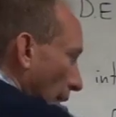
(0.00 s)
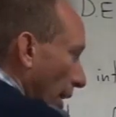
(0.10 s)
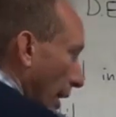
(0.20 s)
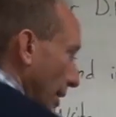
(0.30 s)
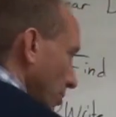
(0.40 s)

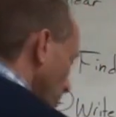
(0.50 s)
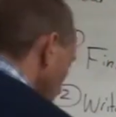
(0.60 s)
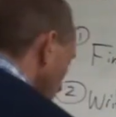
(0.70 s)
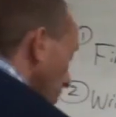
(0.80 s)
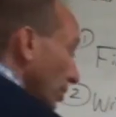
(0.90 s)
I. So
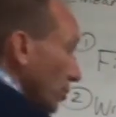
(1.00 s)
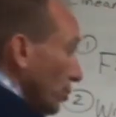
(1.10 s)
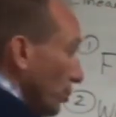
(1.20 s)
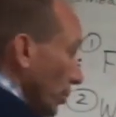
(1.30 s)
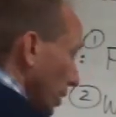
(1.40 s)
the
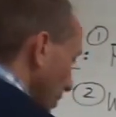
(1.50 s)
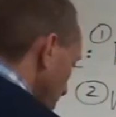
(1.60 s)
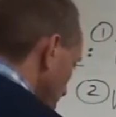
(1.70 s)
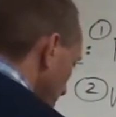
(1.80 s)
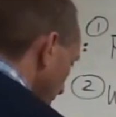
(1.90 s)
q
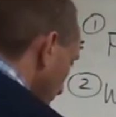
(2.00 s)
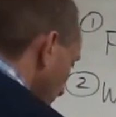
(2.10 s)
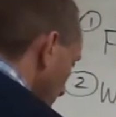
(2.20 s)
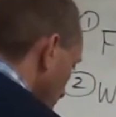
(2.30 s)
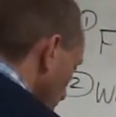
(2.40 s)
was
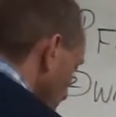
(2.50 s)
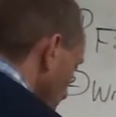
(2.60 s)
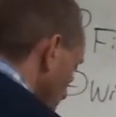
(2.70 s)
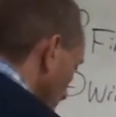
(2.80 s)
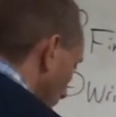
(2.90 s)
negative
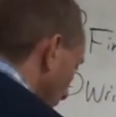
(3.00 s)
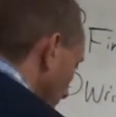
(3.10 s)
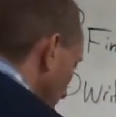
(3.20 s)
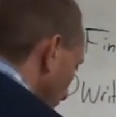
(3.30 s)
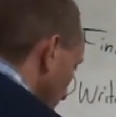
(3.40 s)
2 sine
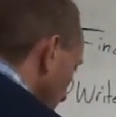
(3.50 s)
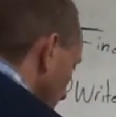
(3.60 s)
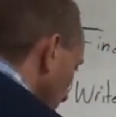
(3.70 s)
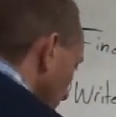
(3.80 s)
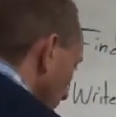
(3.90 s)
of x,
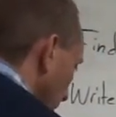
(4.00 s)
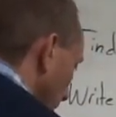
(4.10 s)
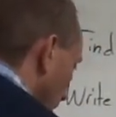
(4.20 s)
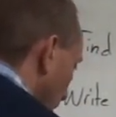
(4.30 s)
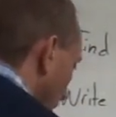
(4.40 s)
and
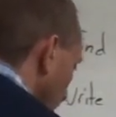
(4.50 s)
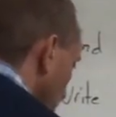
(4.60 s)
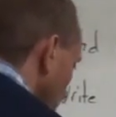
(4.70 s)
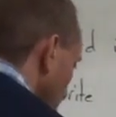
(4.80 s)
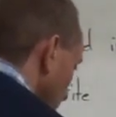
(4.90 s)
the I
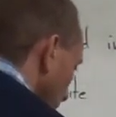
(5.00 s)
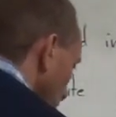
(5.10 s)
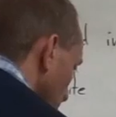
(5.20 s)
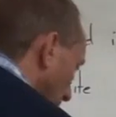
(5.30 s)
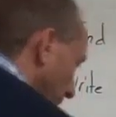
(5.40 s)
was
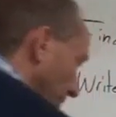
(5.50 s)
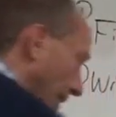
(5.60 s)
cosine of